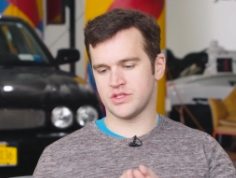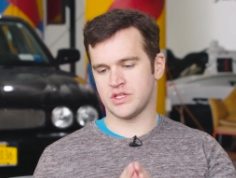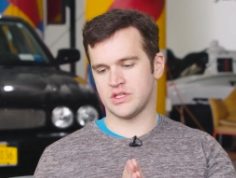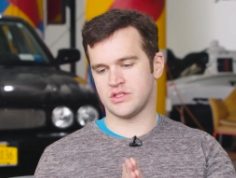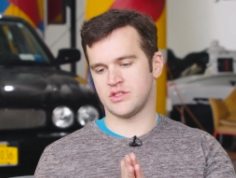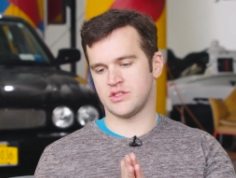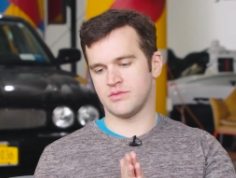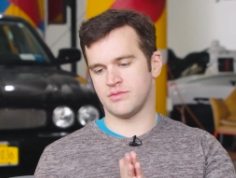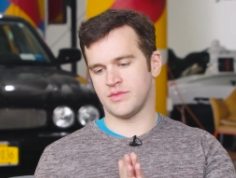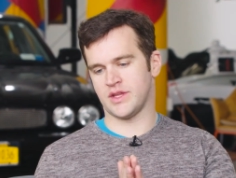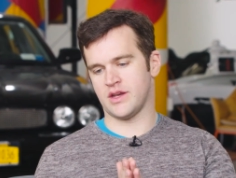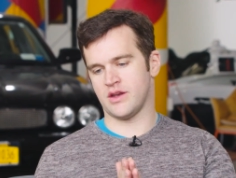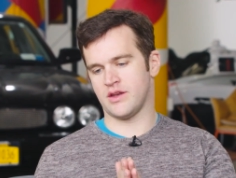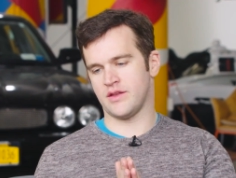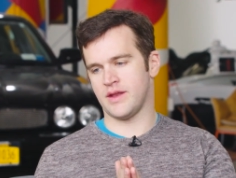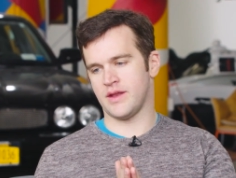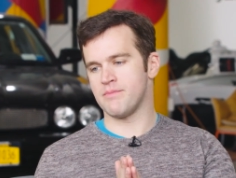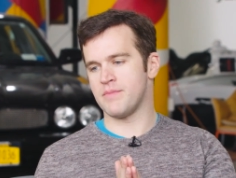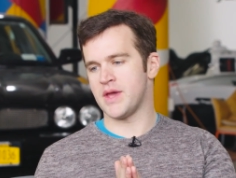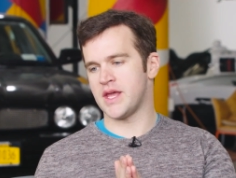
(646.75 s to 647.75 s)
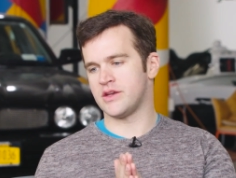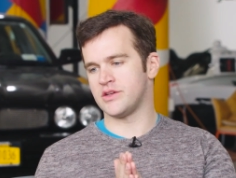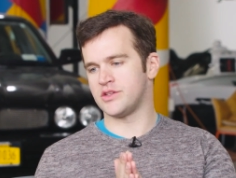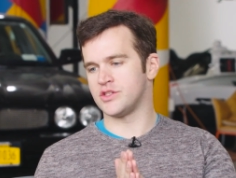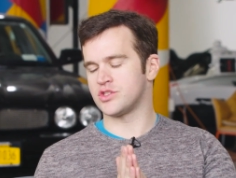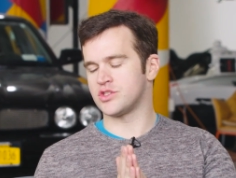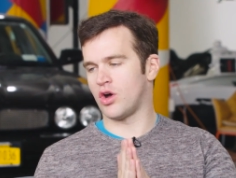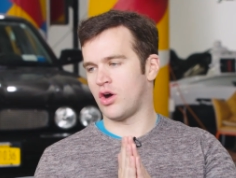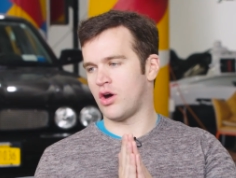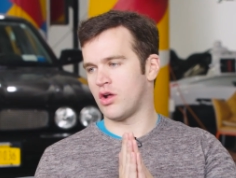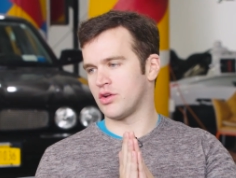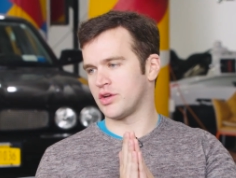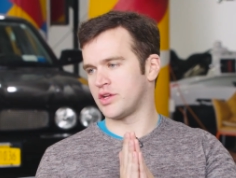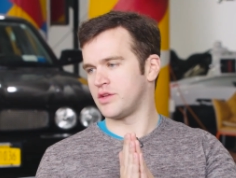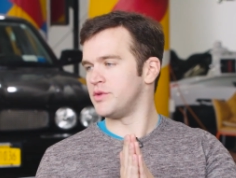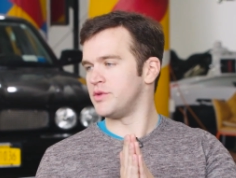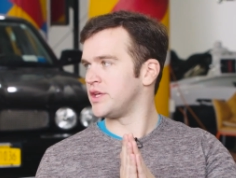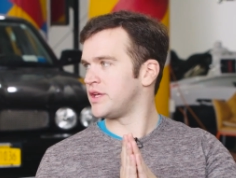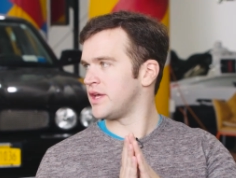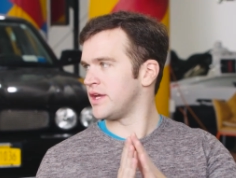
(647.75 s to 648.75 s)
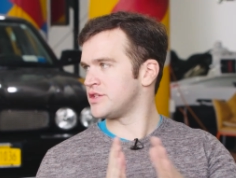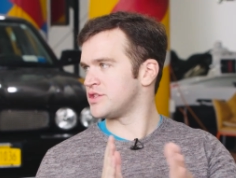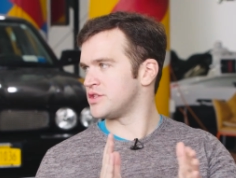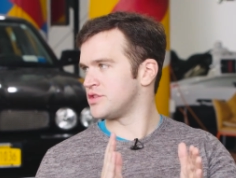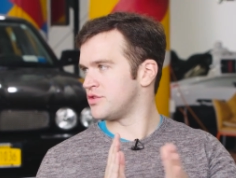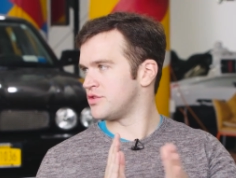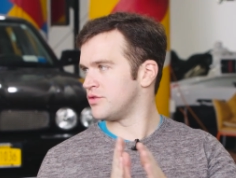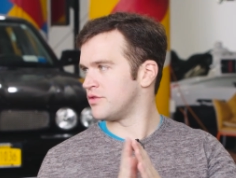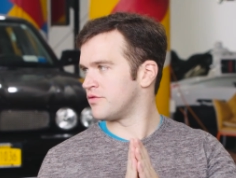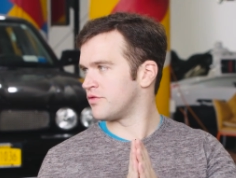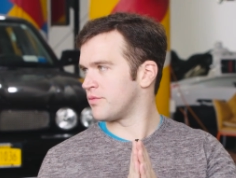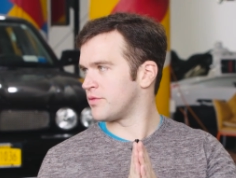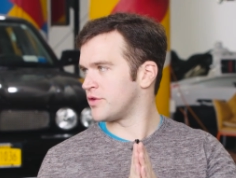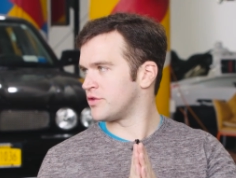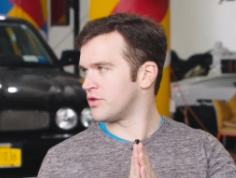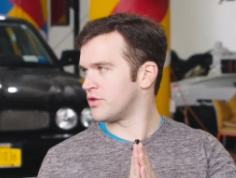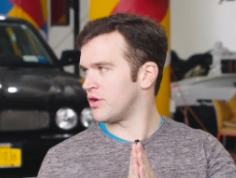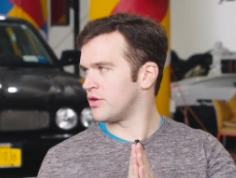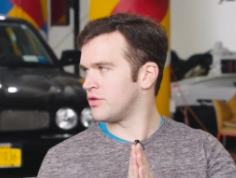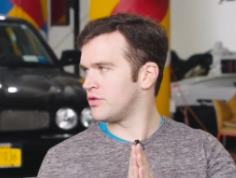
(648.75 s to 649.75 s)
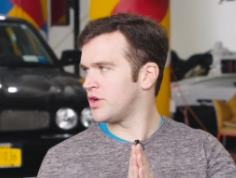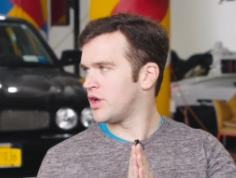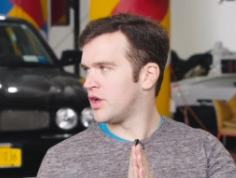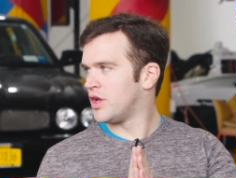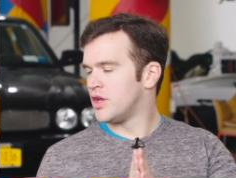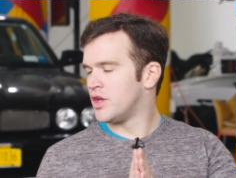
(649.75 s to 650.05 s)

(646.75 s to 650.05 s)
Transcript: system that that manages all our communication to and from the drone.